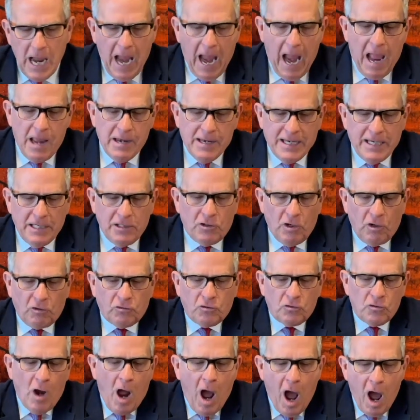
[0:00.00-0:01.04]
And he
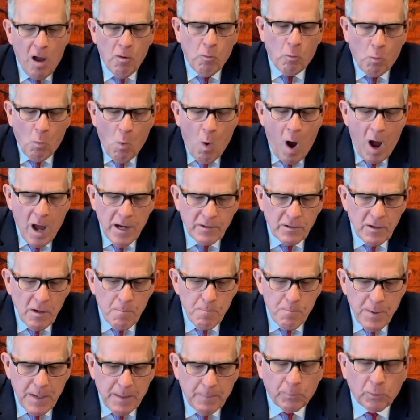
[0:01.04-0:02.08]
does not
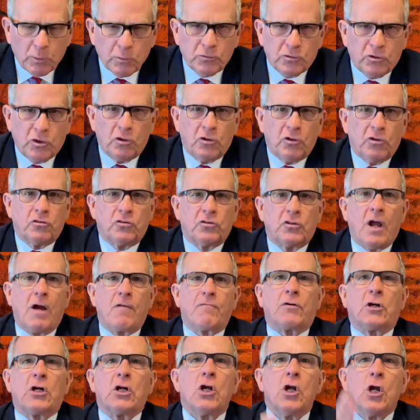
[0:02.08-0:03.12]
want people to
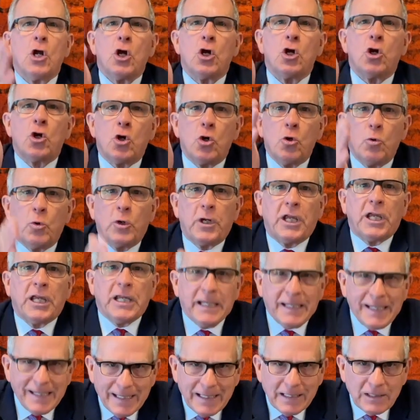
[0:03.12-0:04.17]
discover who
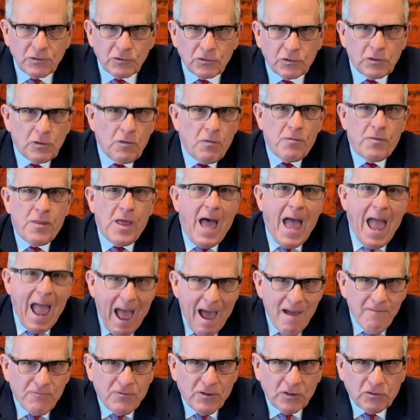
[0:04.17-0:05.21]
he is, the
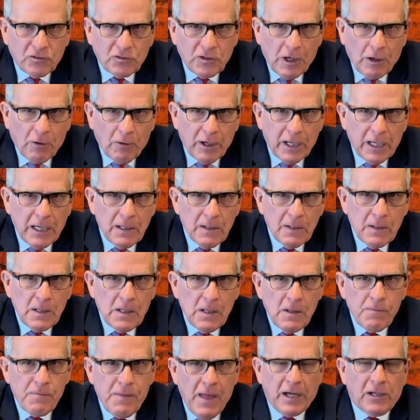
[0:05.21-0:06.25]
adversary
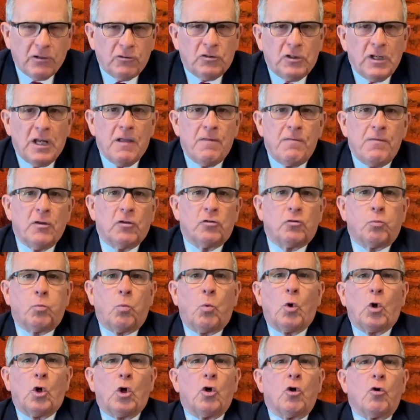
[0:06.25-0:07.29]
that is in this
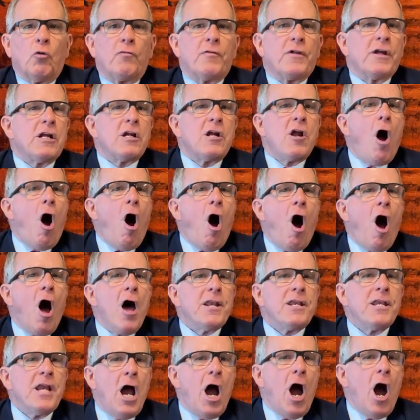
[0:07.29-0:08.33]
world, the
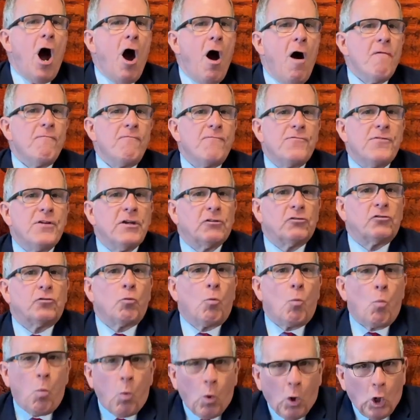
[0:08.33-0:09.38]
God of this
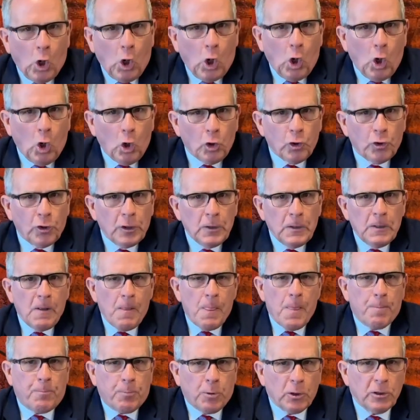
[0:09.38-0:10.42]
world,
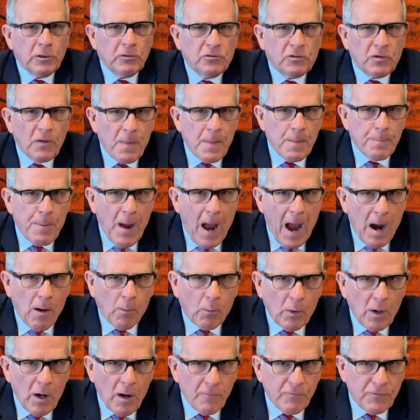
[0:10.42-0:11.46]
the prince of the
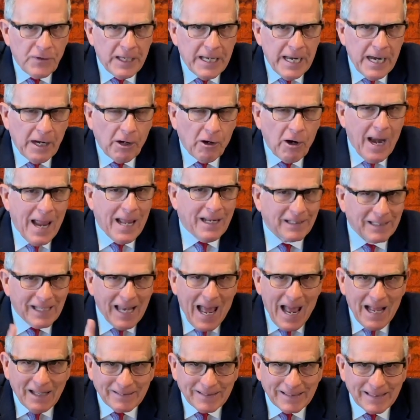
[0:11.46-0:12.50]
power of the air. And
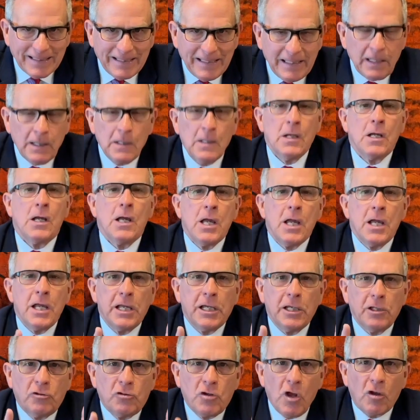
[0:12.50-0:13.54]
lastly,
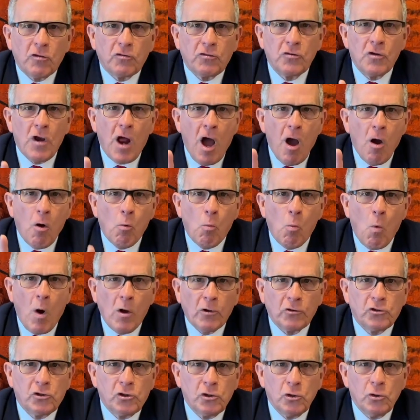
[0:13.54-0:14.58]
he does not
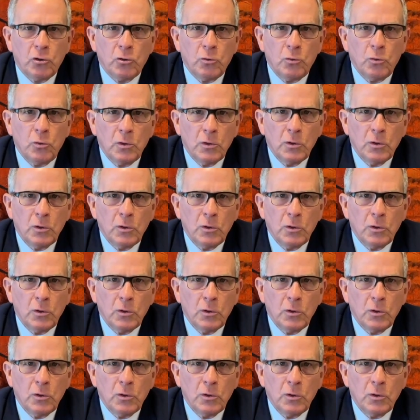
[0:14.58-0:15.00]
want you